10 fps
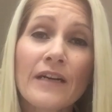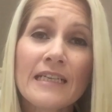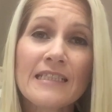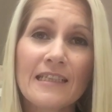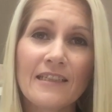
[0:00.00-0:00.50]

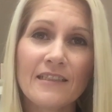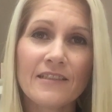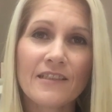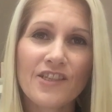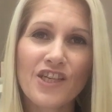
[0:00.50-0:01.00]
crazy in
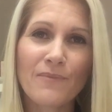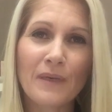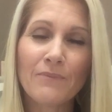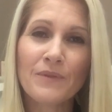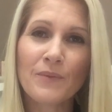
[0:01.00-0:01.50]
stitching
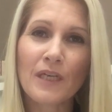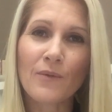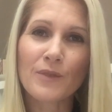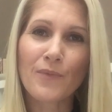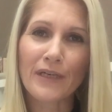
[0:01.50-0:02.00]
bibs when I
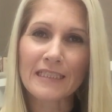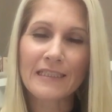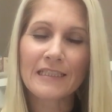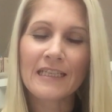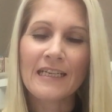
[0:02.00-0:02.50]
was
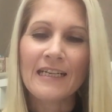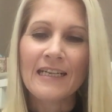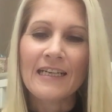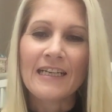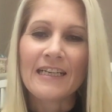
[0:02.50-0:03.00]
pregnant.
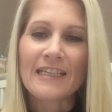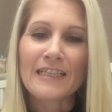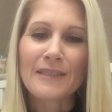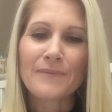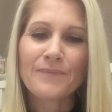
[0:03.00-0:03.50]

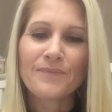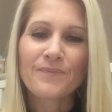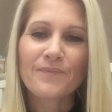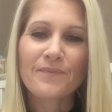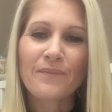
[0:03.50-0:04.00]
And
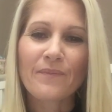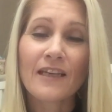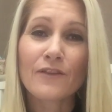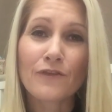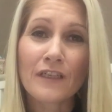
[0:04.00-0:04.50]

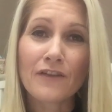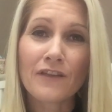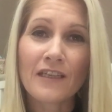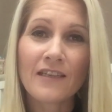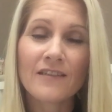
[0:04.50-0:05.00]
the funny
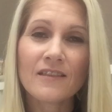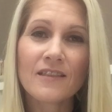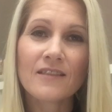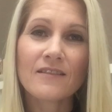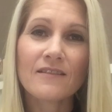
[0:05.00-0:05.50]
thing
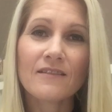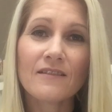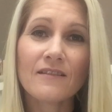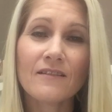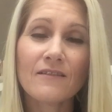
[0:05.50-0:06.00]
is
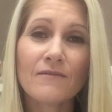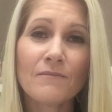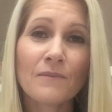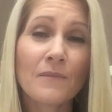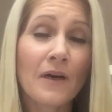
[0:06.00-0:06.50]

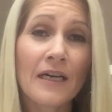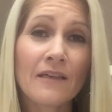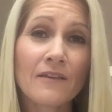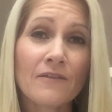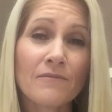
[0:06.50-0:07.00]

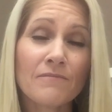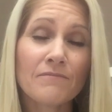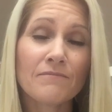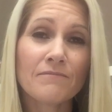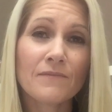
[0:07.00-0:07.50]
my
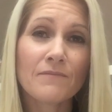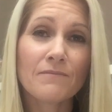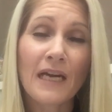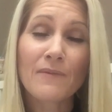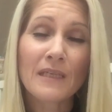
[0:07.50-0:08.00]

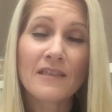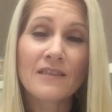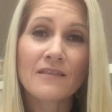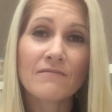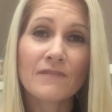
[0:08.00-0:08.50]

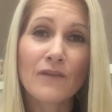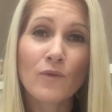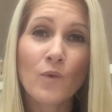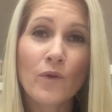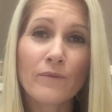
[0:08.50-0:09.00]
babies
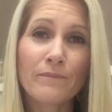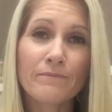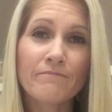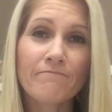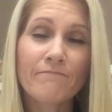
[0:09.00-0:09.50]
never wore them.
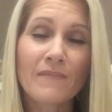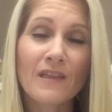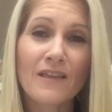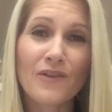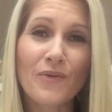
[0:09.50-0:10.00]

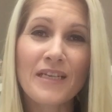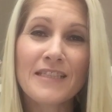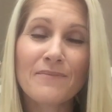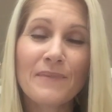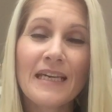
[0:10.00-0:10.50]
The
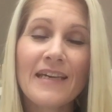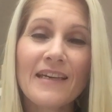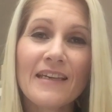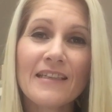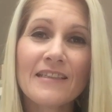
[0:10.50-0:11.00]
reason
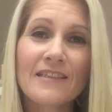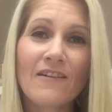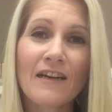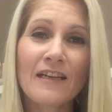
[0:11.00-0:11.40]
being is